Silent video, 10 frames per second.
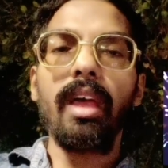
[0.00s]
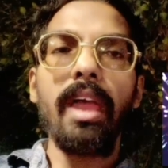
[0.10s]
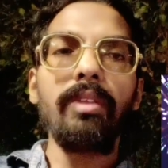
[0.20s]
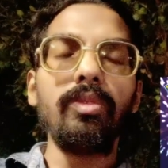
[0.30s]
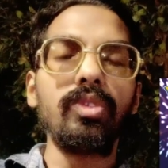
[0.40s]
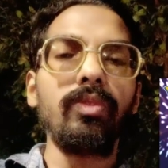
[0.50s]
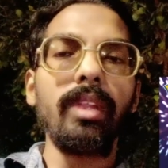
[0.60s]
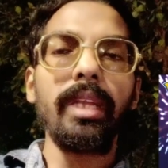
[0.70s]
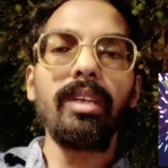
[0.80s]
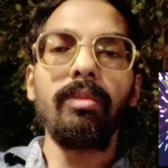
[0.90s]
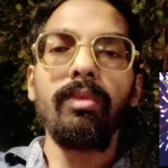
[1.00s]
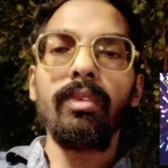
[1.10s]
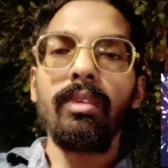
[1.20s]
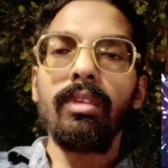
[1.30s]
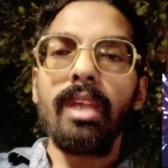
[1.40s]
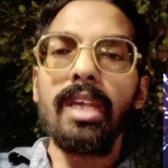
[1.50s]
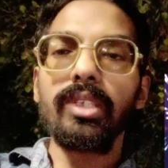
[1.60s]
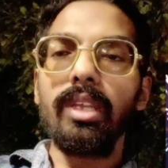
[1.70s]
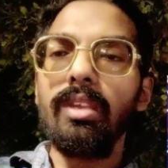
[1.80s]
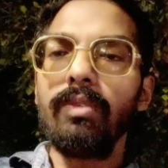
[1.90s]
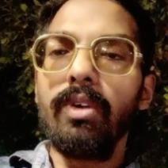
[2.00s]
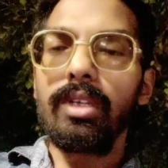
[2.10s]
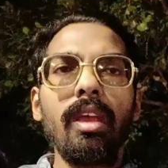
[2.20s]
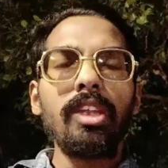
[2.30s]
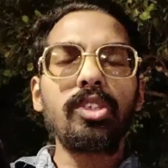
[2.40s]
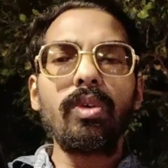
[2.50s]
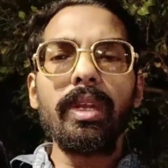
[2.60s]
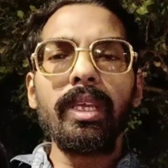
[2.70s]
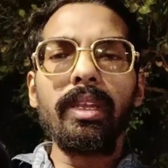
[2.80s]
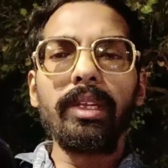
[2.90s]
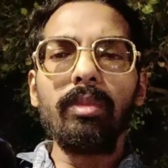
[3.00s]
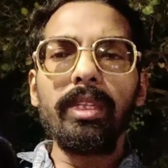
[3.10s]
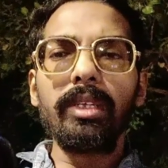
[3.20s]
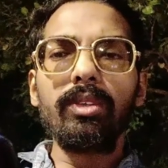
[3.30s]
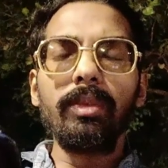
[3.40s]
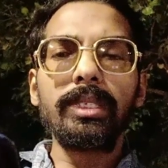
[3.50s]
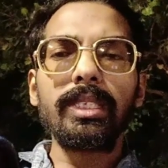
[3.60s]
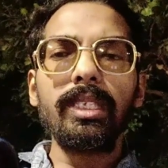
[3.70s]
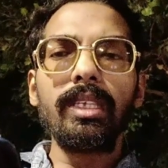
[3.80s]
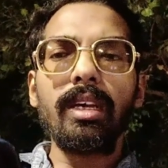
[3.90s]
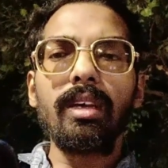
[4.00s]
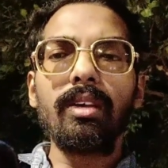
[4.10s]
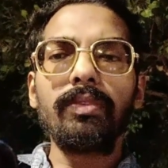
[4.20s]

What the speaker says: useful item as a rewards. And scrolling a little bit, you will see a